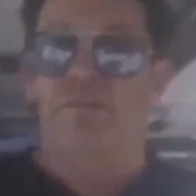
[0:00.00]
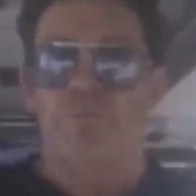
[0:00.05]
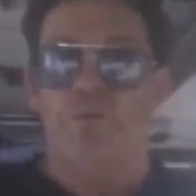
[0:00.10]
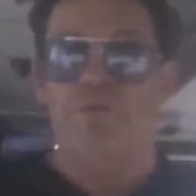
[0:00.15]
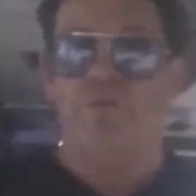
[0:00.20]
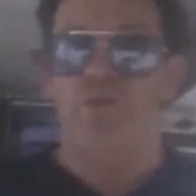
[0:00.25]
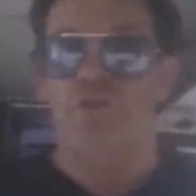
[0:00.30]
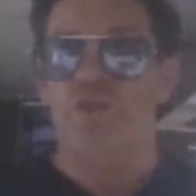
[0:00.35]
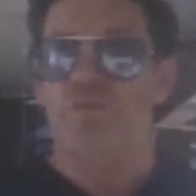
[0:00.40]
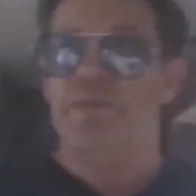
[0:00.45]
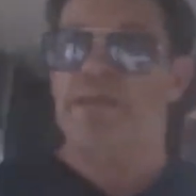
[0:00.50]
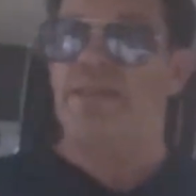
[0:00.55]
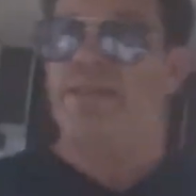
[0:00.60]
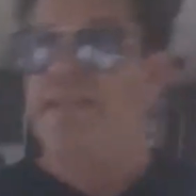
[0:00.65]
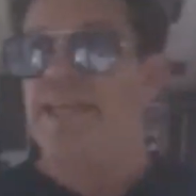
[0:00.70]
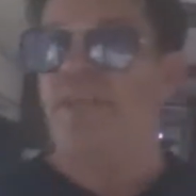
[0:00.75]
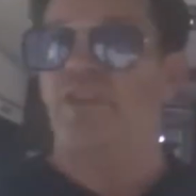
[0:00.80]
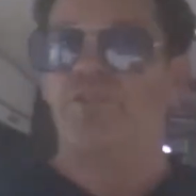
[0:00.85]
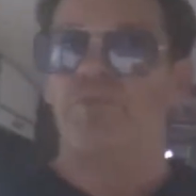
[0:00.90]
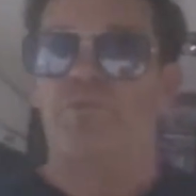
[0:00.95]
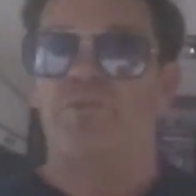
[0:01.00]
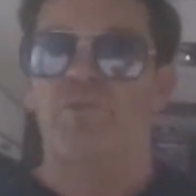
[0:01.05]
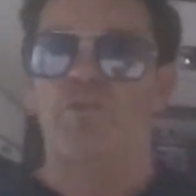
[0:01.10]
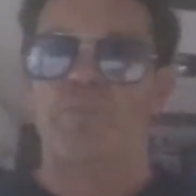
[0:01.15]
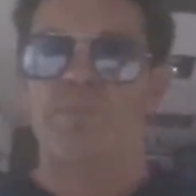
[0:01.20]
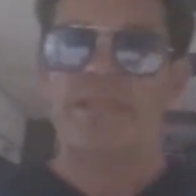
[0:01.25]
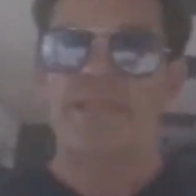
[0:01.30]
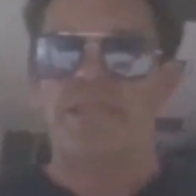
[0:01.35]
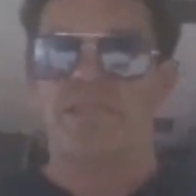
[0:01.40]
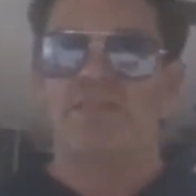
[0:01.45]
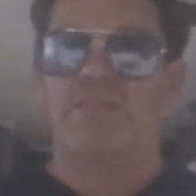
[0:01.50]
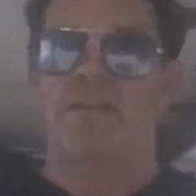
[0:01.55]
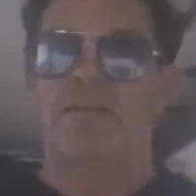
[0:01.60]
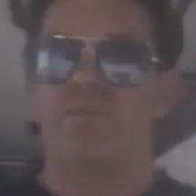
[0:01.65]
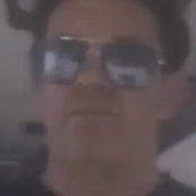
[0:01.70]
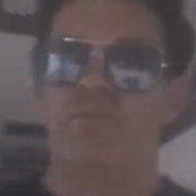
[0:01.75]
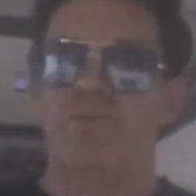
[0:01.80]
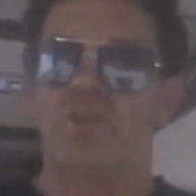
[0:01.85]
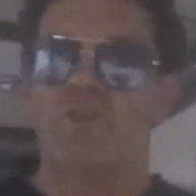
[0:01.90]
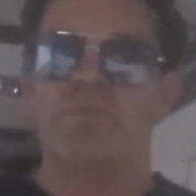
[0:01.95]
We've talked about the engine, we've talked about the size,
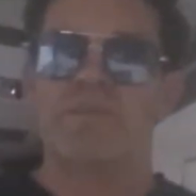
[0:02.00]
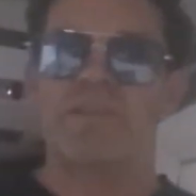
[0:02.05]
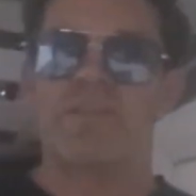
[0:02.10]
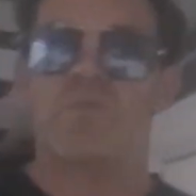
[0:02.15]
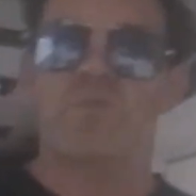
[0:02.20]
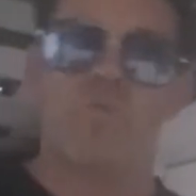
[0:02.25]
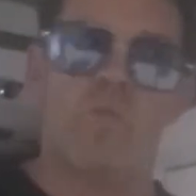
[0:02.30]
we've talked about the